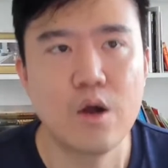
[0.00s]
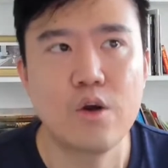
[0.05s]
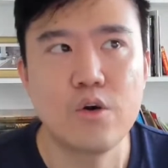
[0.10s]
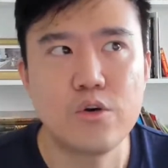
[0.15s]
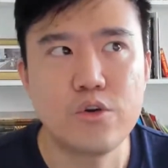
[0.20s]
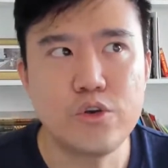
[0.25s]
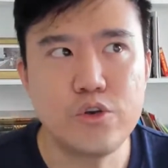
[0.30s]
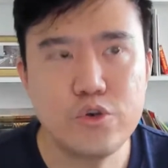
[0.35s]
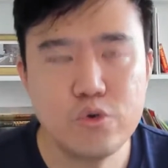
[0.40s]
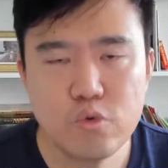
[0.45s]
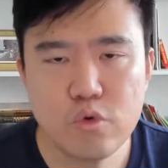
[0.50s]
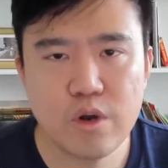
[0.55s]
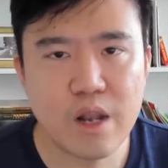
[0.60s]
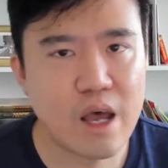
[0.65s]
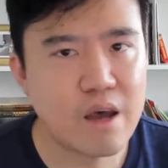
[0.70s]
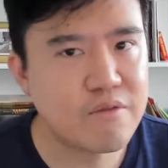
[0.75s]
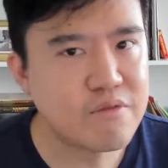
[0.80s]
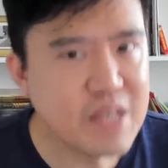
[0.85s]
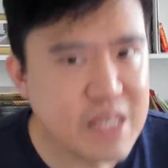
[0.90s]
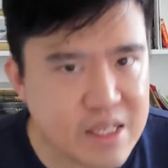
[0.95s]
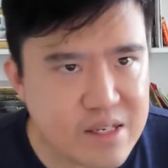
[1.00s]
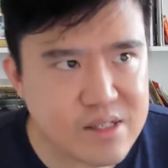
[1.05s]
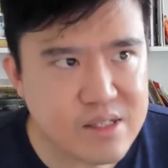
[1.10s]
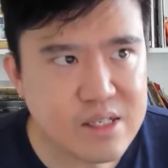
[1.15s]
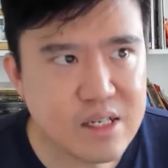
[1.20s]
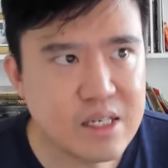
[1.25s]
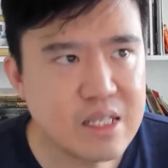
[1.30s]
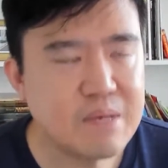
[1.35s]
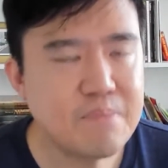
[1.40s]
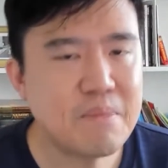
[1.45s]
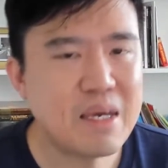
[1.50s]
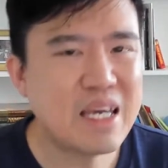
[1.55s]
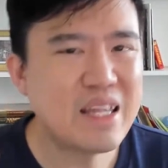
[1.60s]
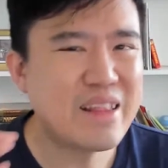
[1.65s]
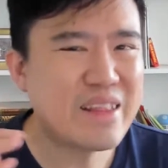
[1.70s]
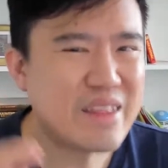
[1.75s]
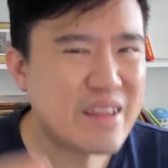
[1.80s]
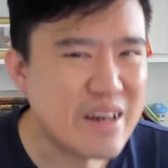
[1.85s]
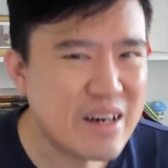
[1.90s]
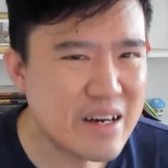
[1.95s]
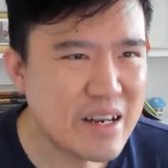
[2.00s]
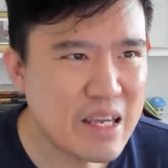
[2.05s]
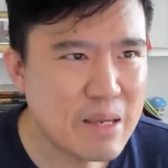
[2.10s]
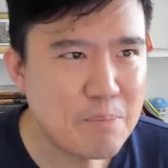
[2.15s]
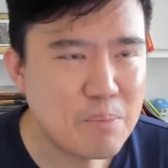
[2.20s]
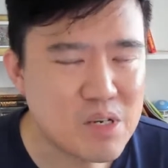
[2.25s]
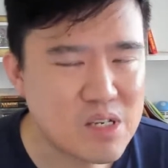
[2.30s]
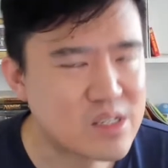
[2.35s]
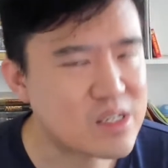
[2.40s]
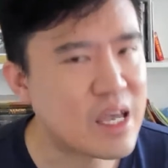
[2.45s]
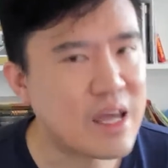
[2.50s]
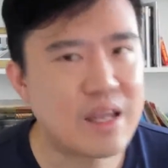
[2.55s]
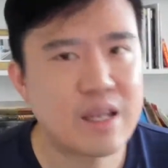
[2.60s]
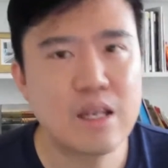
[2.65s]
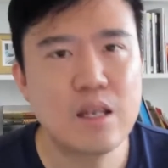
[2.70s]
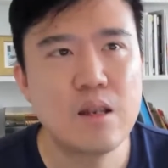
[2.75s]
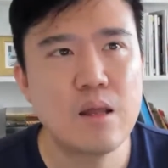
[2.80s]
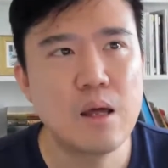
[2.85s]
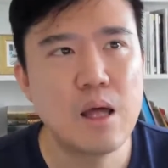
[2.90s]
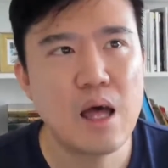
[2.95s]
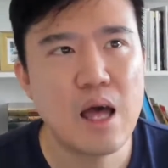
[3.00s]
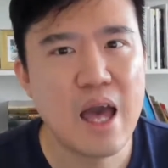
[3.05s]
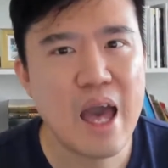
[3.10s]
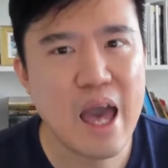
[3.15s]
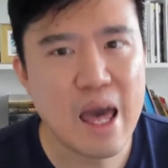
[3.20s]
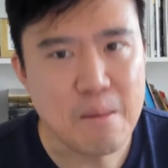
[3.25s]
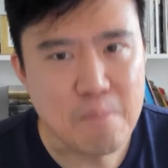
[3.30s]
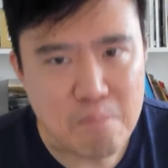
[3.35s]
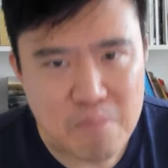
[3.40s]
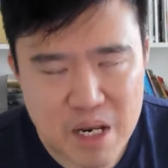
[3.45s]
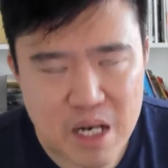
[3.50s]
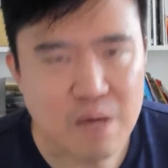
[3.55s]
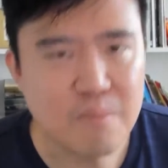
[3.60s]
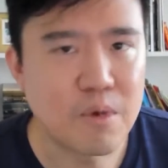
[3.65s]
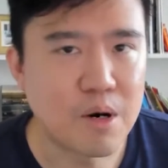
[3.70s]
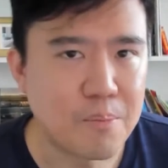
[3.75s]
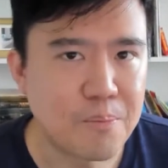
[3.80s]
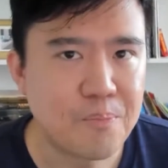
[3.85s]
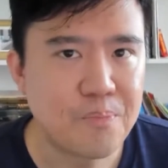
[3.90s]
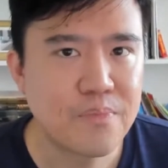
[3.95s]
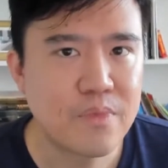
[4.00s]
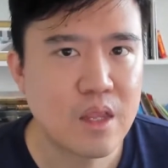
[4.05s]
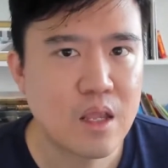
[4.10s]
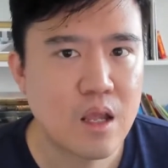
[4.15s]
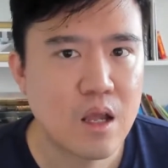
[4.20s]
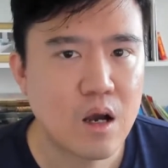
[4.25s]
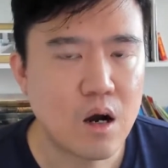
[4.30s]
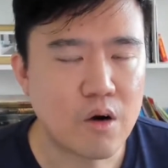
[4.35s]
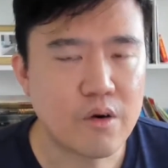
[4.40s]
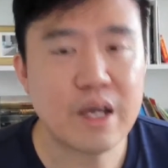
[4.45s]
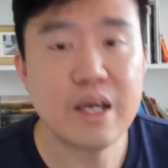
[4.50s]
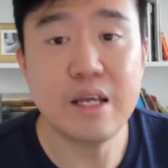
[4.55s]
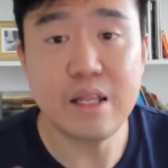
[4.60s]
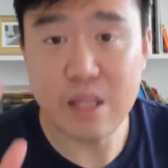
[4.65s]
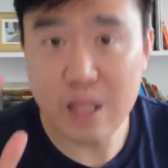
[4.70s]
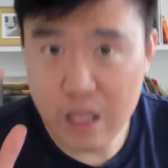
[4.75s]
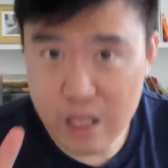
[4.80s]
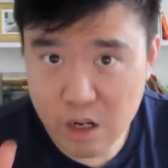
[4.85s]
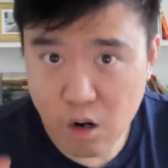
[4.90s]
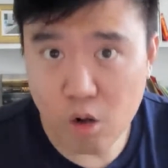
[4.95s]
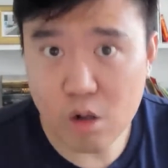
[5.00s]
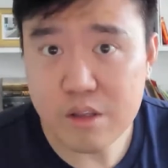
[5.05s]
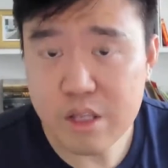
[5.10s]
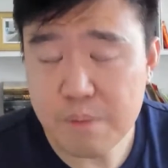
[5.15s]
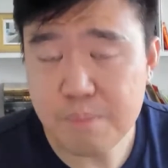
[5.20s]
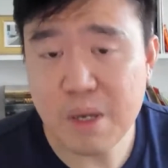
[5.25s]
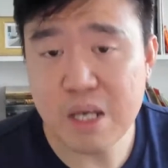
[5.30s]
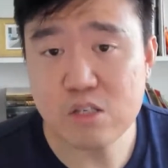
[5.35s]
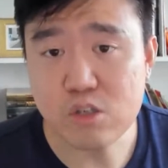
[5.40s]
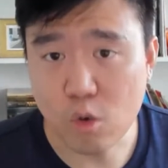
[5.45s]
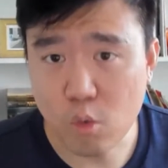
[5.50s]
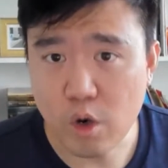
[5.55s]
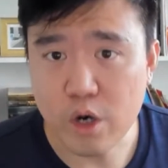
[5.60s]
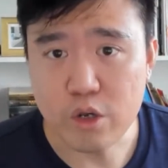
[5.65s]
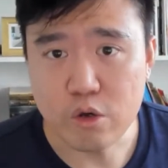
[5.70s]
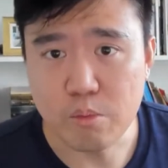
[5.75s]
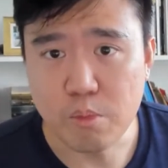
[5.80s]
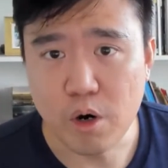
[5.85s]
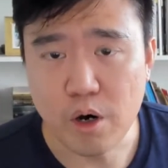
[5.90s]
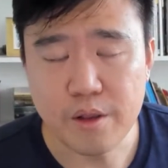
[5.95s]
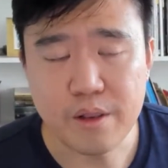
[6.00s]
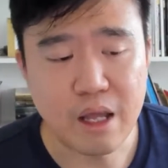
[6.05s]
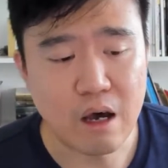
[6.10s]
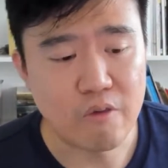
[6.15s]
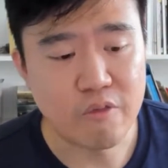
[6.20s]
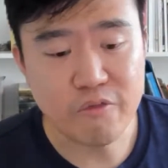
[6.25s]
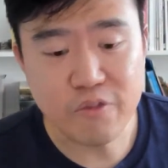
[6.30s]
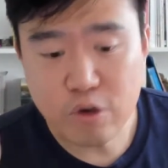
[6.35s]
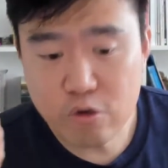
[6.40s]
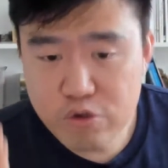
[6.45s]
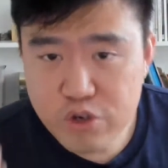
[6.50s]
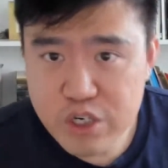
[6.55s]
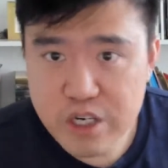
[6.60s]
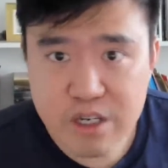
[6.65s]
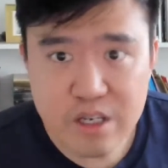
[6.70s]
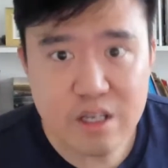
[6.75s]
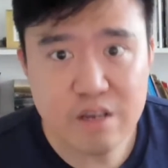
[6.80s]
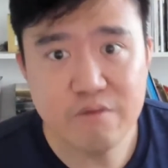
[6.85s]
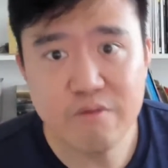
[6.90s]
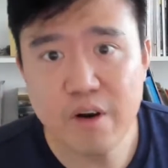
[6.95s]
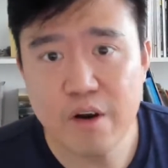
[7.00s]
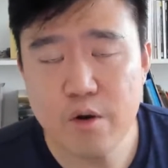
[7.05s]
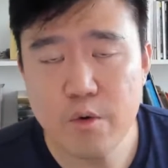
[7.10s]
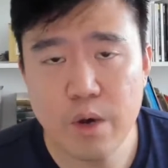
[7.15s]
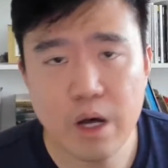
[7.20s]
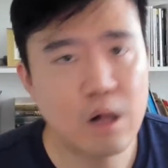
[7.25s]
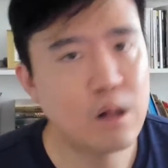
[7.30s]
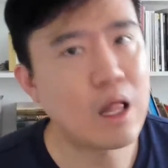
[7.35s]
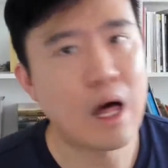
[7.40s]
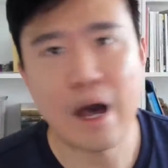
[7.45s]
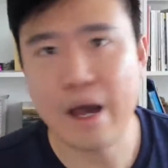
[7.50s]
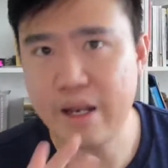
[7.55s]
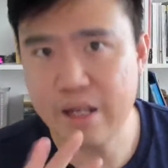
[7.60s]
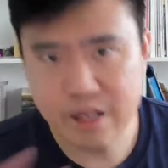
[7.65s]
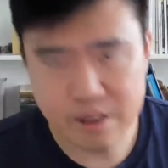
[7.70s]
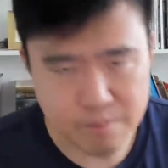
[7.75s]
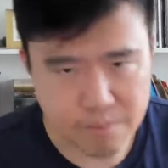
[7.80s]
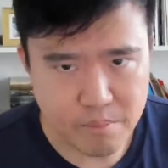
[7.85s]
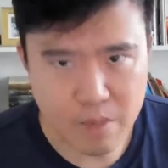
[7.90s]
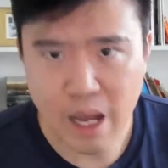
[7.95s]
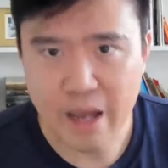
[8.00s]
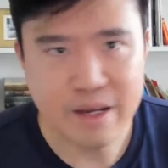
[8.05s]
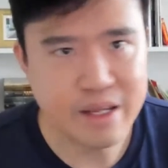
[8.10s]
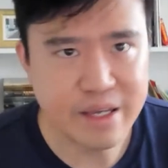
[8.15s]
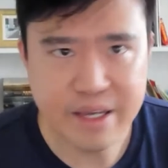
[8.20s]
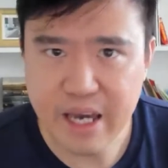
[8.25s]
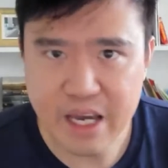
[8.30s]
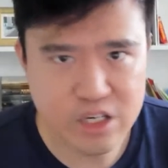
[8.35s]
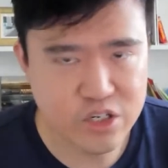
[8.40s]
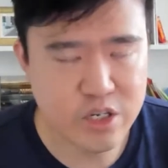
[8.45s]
you would have easily made 30% at minimum. Okay, it all depends on what you bought. Now, Fusion did very well. I didn't catch